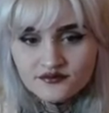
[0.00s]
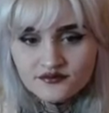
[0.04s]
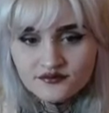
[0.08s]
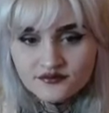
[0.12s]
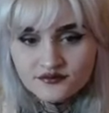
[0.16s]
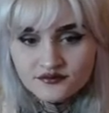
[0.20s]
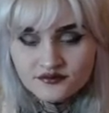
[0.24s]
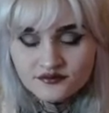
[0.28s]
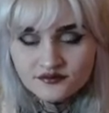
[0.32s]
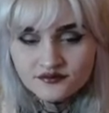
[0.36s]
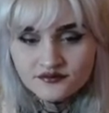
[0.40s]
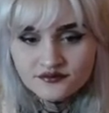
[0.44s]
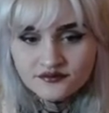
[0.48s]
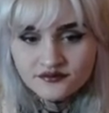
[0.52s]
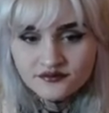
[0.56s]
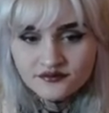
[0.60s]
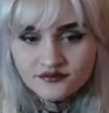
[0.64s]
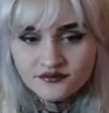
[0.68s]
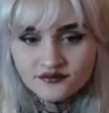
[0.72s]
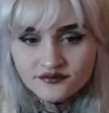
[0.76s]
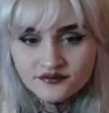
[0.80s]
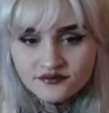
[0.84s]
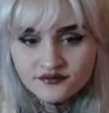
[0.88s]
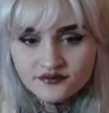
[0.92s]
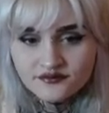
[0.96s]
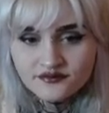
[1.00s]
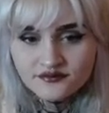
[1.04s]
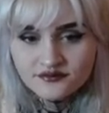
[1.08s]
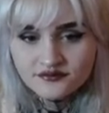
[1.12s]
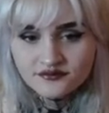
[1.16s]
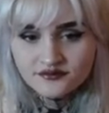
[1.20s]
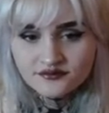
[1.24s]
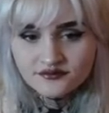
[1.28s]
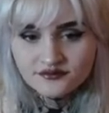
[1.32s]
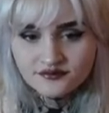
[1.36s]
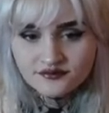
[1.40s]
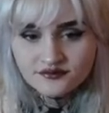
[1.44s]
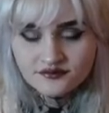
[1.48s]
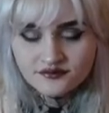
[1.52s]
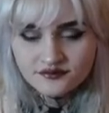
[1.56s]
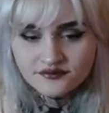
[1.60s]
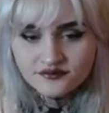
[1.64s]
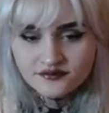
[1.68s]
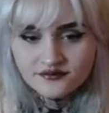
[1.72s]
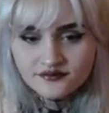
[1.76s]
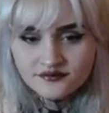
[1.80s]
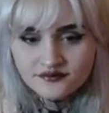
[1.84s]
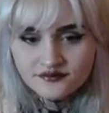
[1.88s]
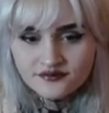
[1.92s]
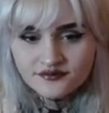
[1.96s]

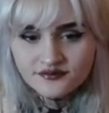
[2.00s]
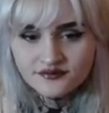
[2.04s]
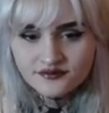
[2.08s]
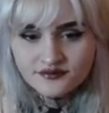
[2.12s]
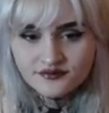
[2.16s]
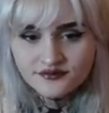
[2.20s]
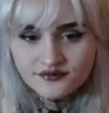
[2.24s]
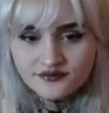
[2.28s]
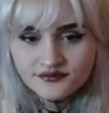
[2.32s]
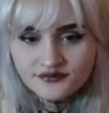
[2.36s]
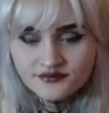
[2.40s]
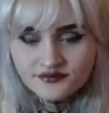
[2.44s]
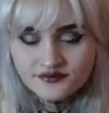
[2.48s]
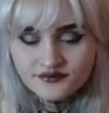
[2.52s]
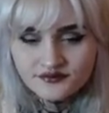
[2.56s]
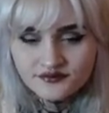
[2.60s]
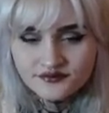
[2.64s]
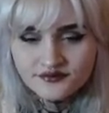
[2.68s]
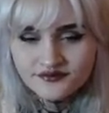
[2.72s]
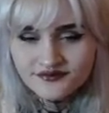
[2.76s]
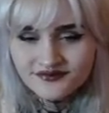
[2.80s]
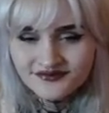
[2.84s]
No words are spoken by the person on screen.